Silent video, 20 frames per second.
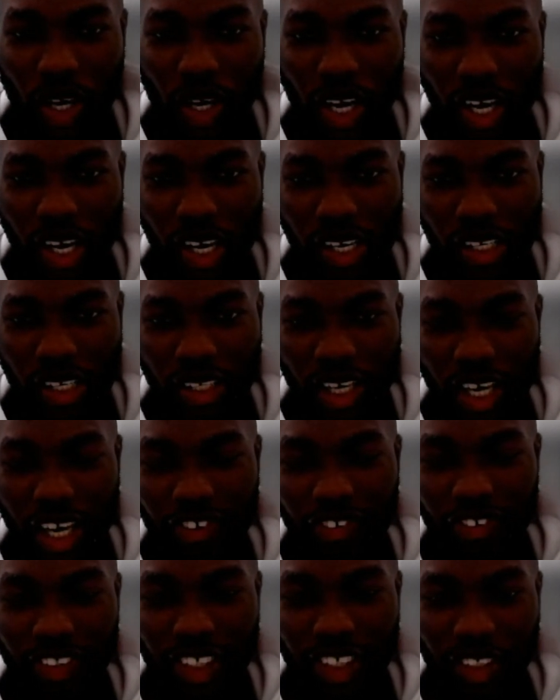
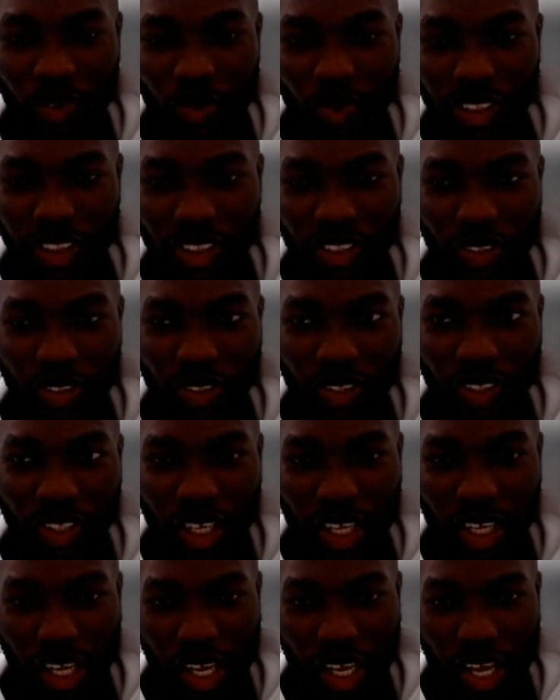our research question,
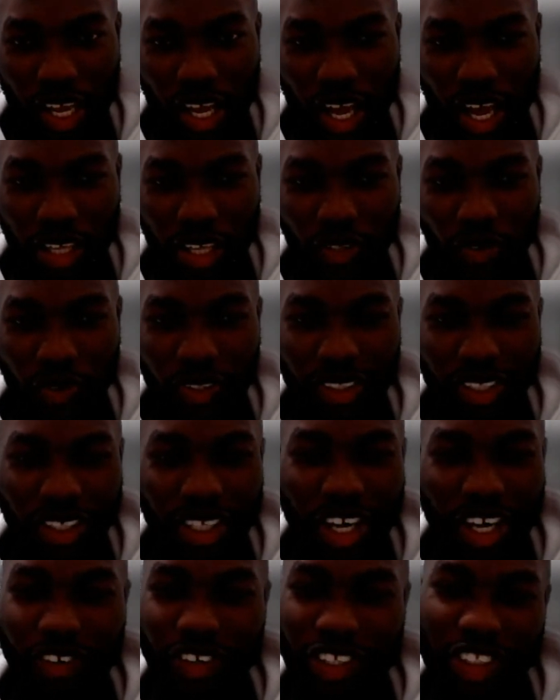and knowing the
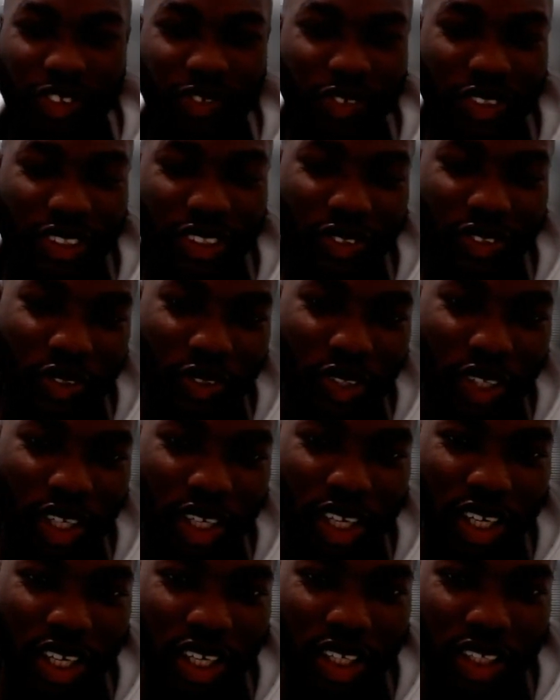narrative
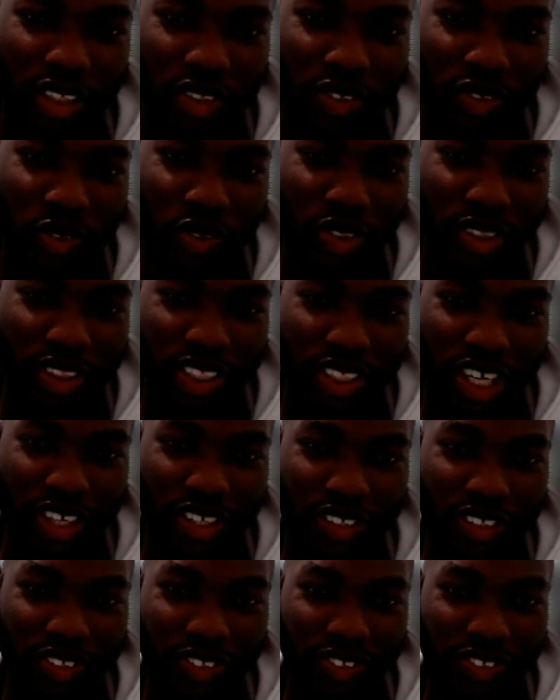to
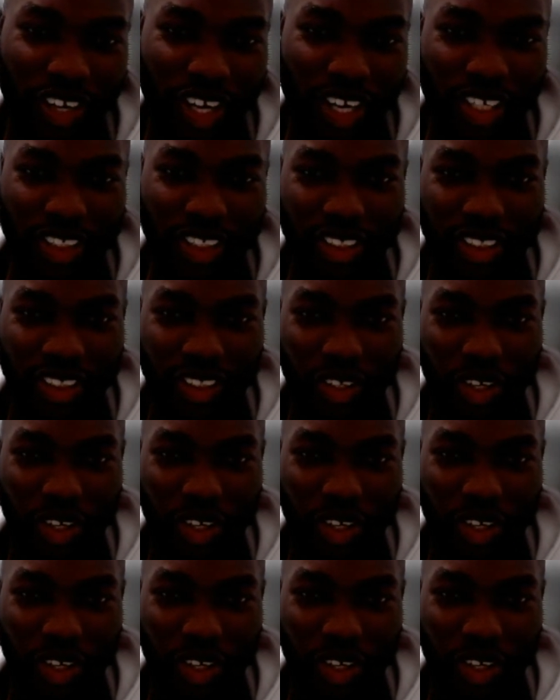sell, right,